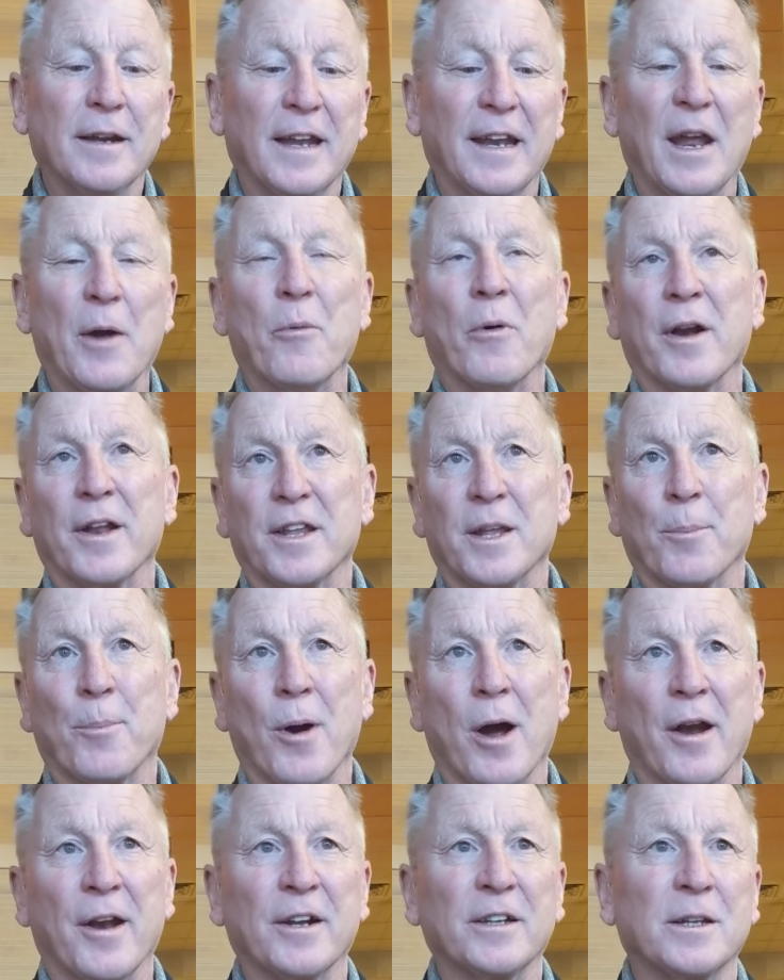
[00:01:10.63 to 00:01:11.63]
And they wanted the
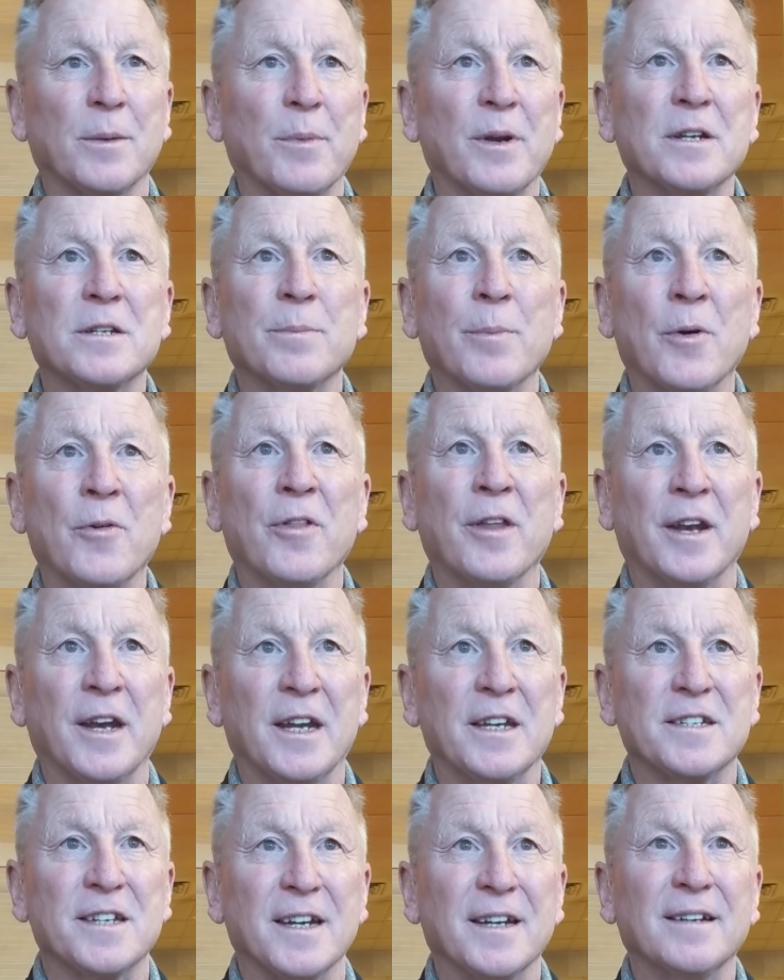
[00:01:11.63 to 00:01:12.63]
product to be smooth and
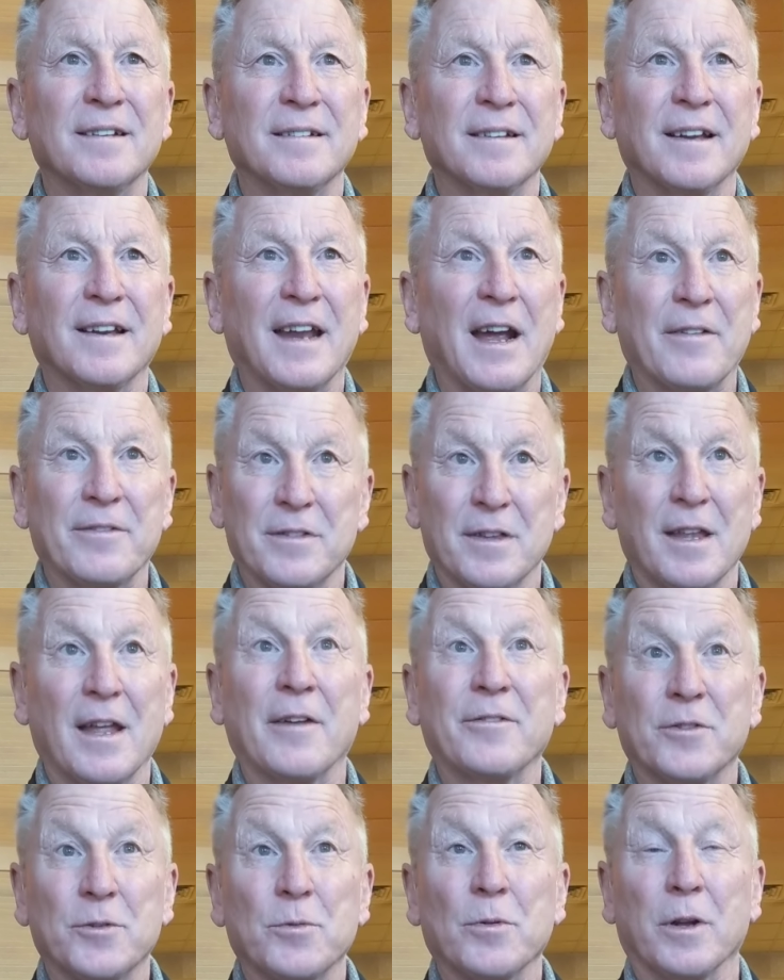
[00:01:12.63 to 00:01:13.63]
easy. That's
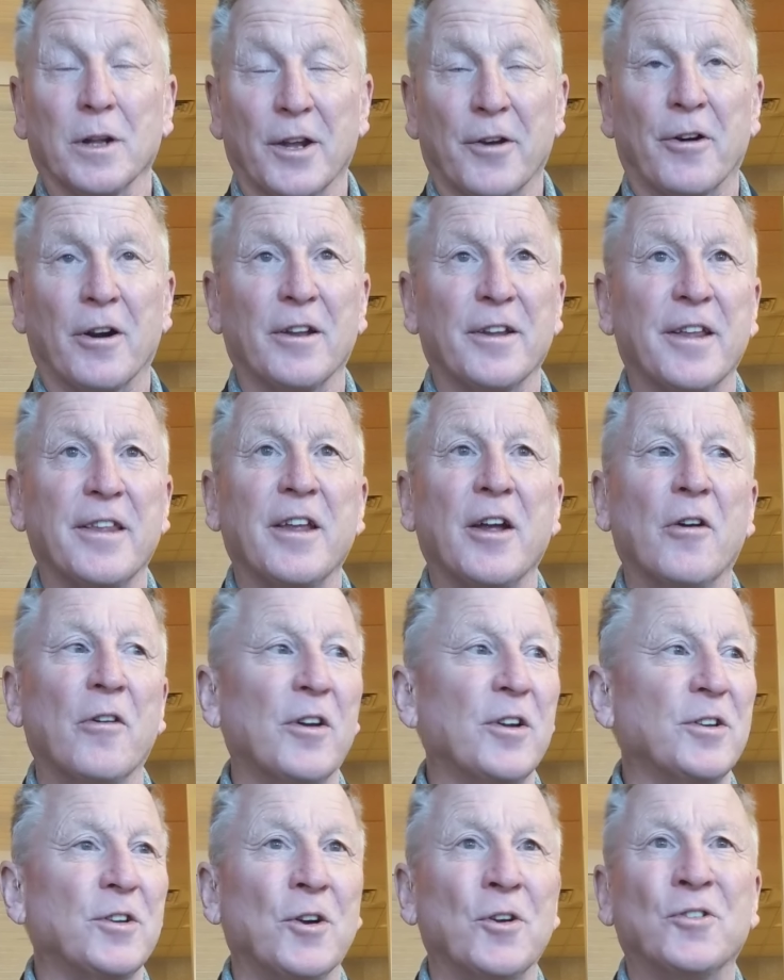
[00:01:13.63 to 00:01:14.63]
literally the
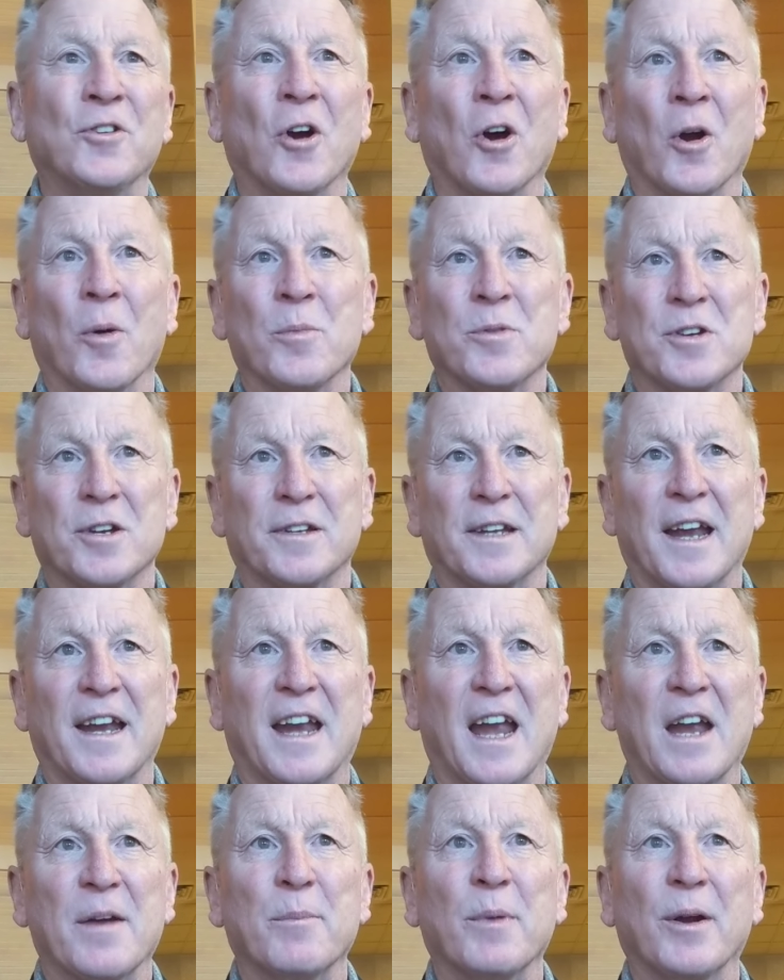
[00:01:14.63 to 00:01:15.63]
only 2 terms that they
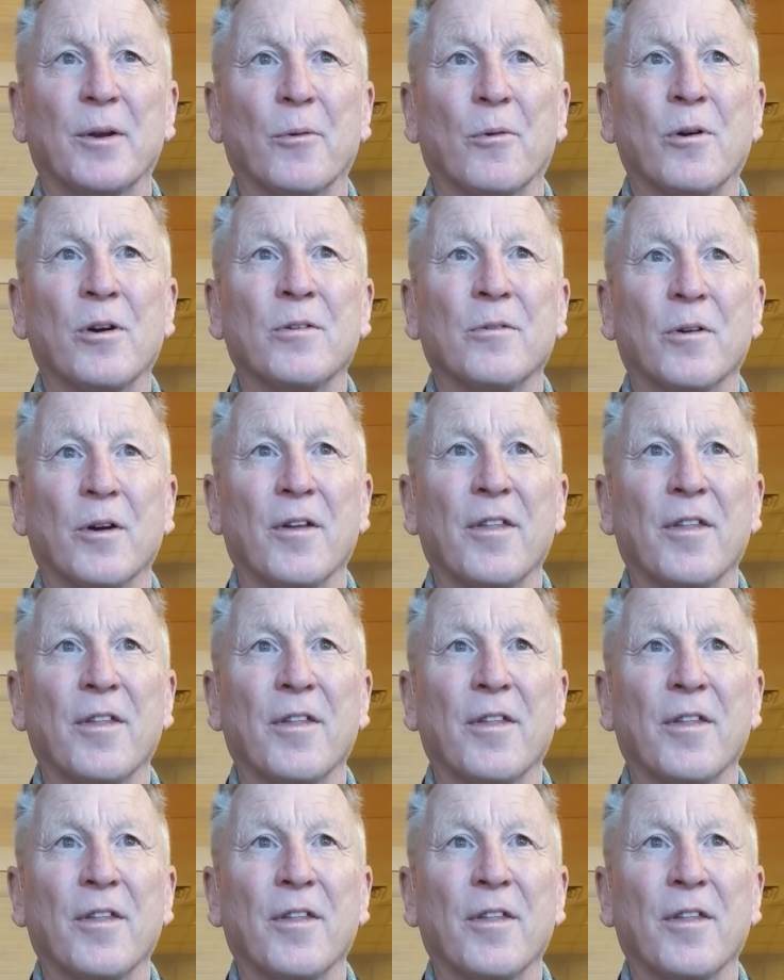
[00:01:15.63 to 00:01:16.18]
gave me to work with.